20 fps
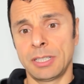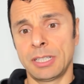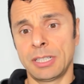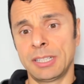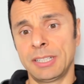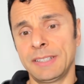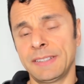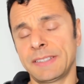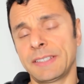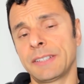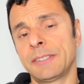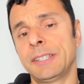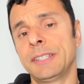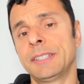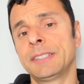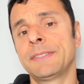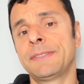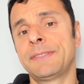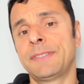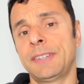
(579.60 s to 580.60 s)
it's going to
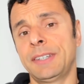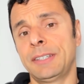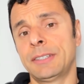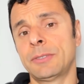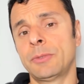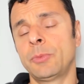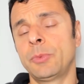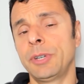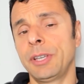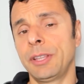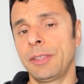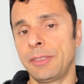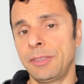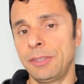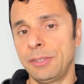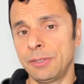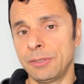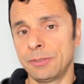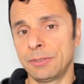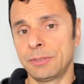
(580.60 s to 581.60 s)
interfere with
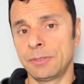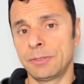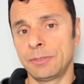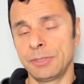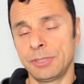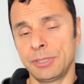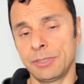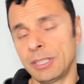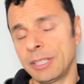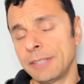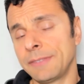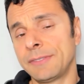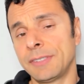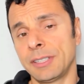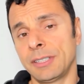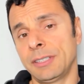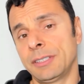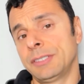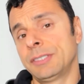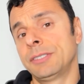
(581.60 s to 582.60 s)
your
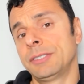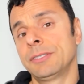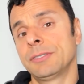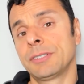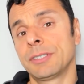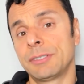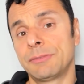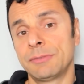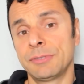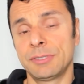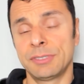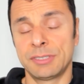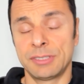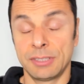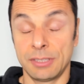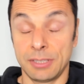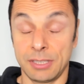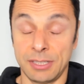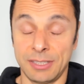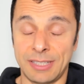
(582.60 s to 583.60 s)
lifting, because you're going to
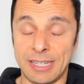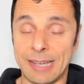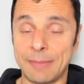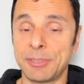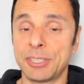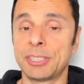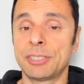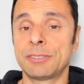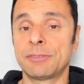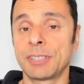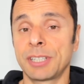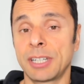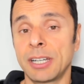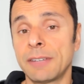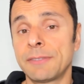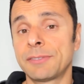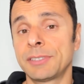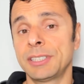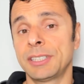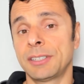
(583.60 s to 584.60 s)
damage your
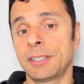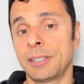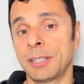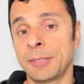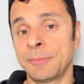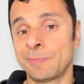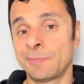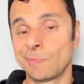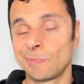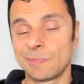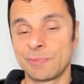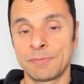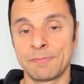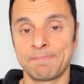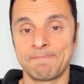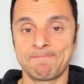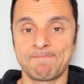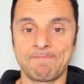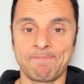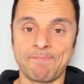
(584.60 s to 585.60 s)
recovery time,
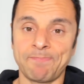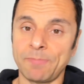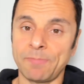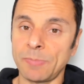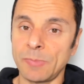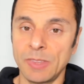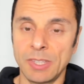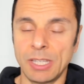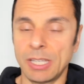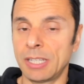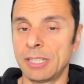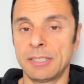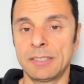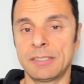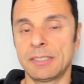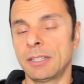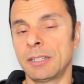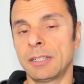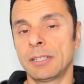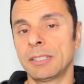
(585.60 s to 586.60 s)
and
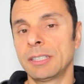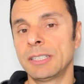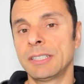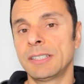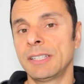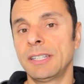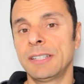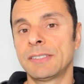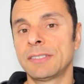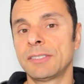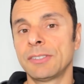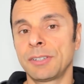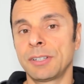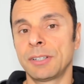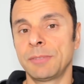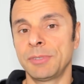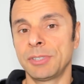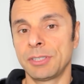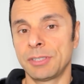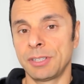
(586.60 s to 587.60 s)
it's not going to
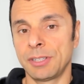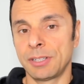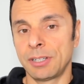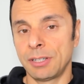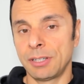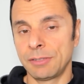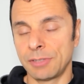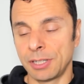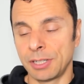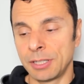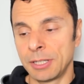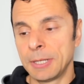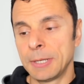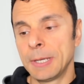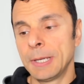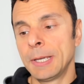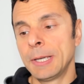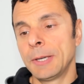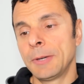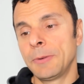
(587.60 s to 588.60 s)
be good in the long run.
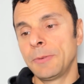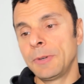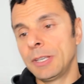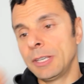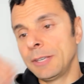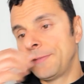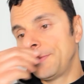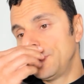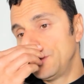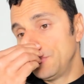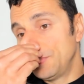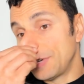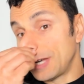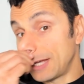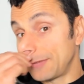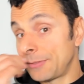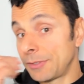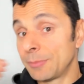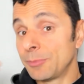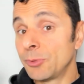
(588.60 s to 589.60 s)
If you
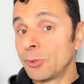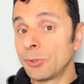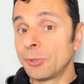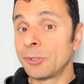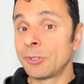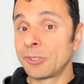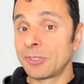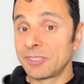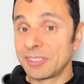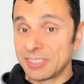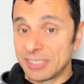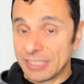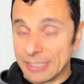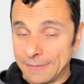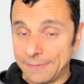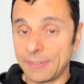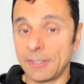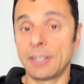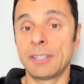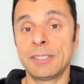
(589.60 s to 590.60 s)
have a more
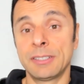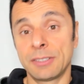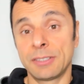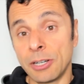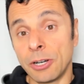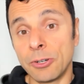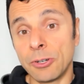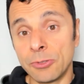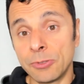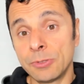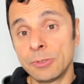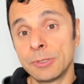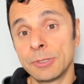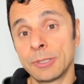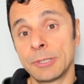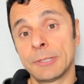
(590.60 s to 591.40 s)
defined goal,